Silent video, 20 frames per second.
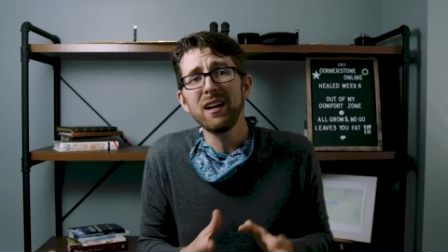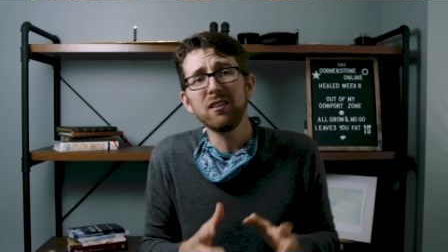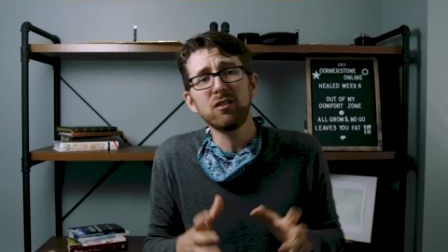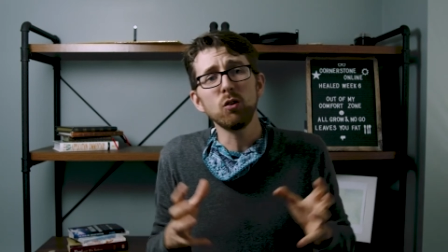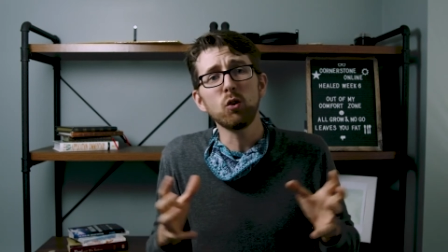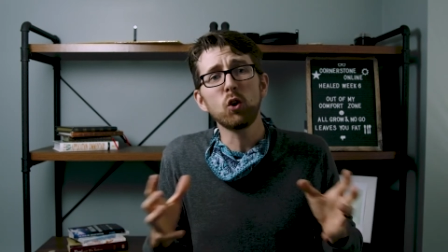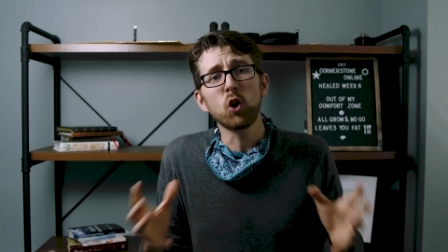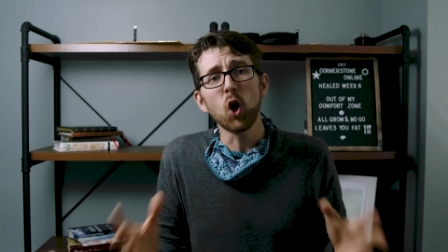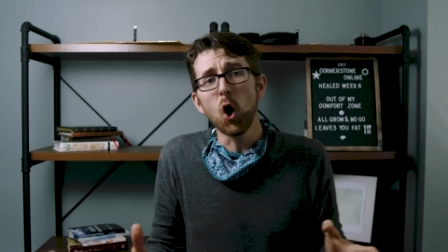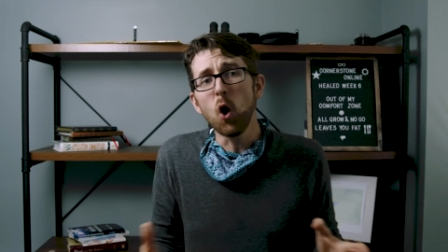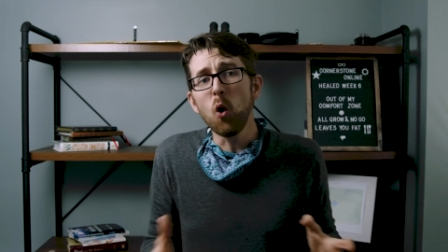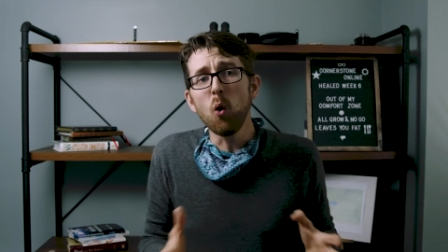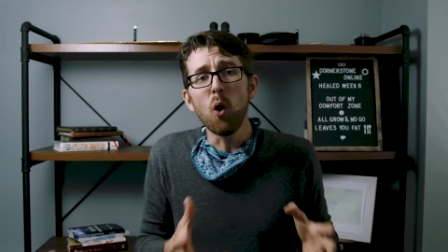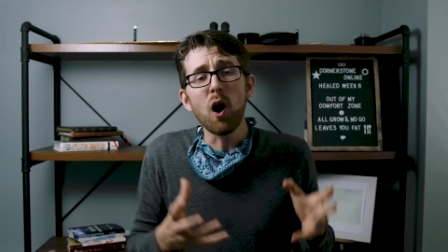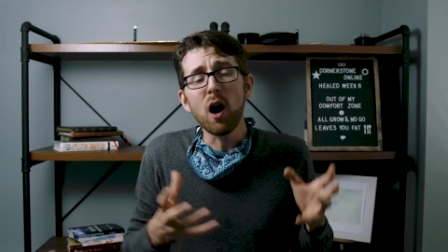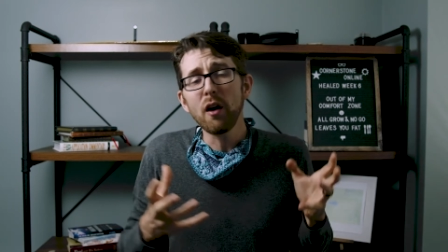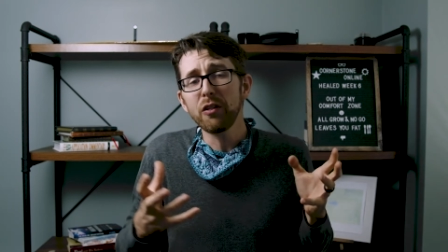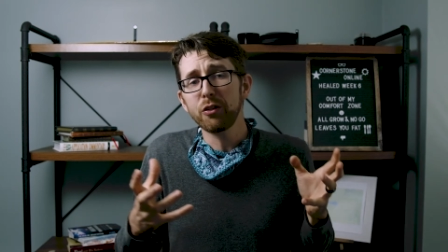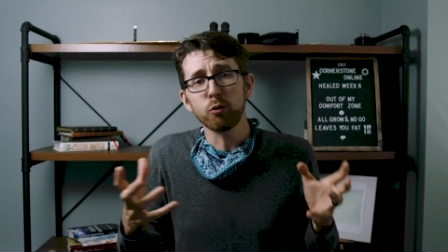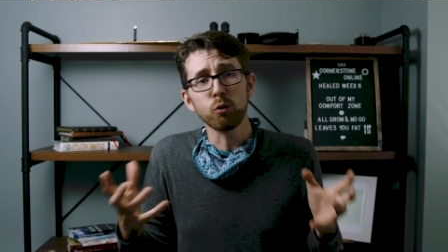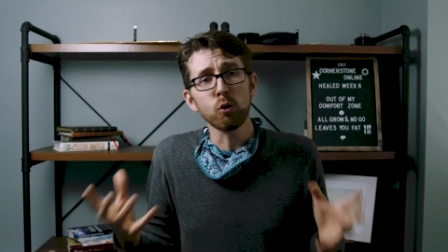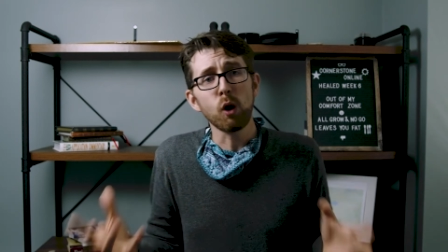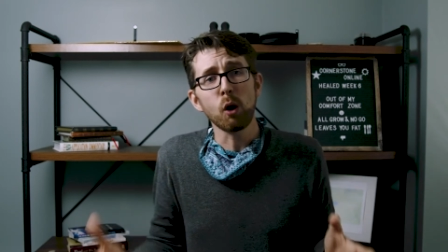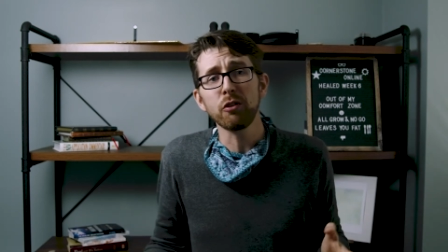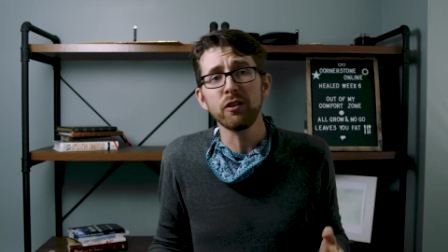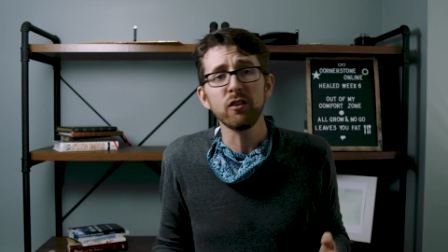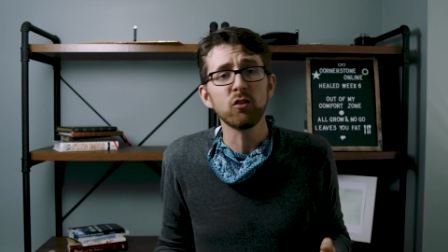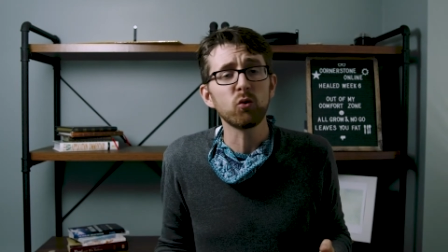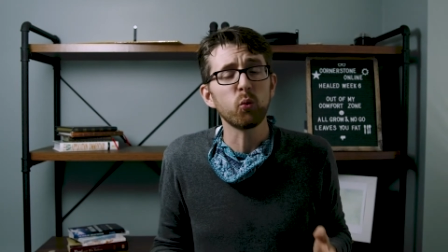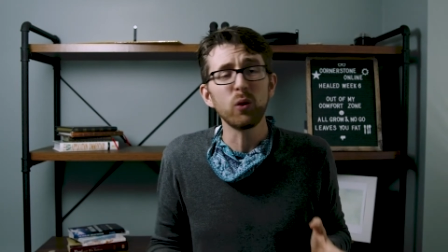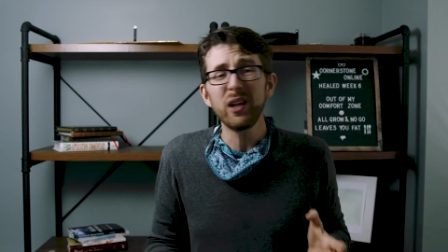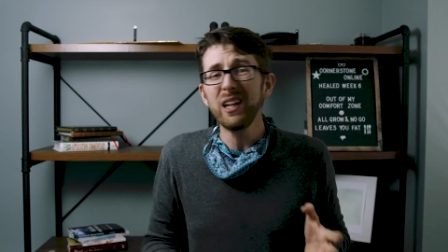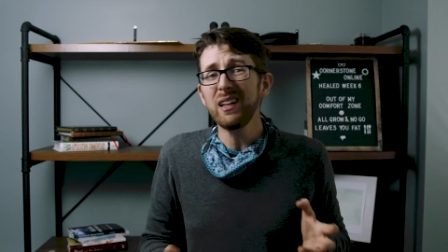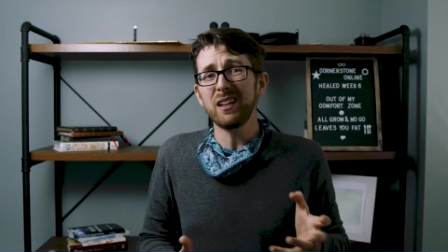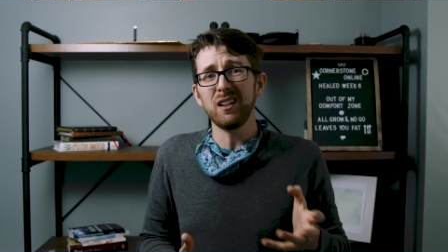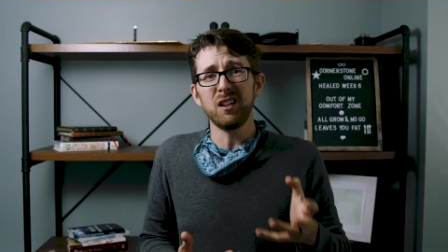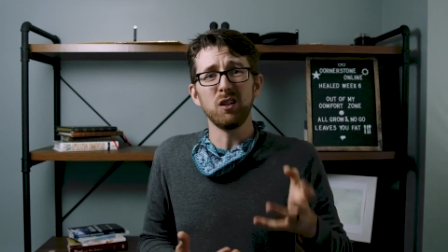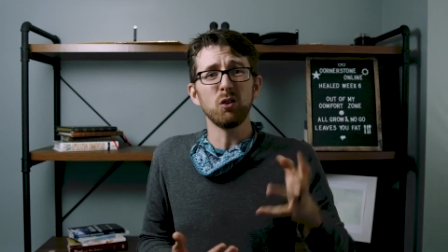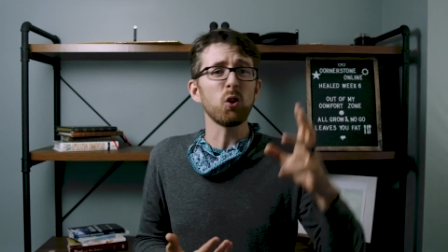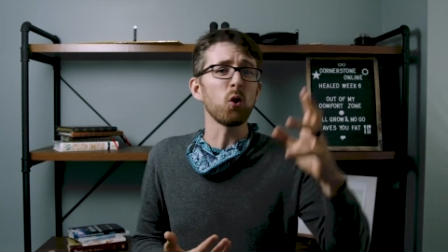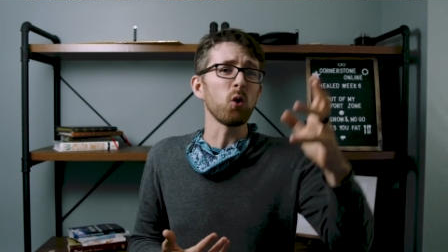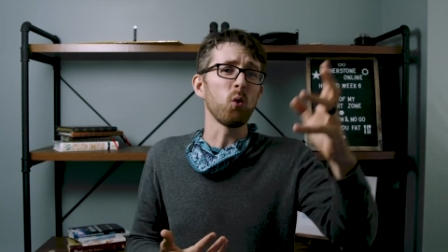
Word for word: as you go throughout this week and you go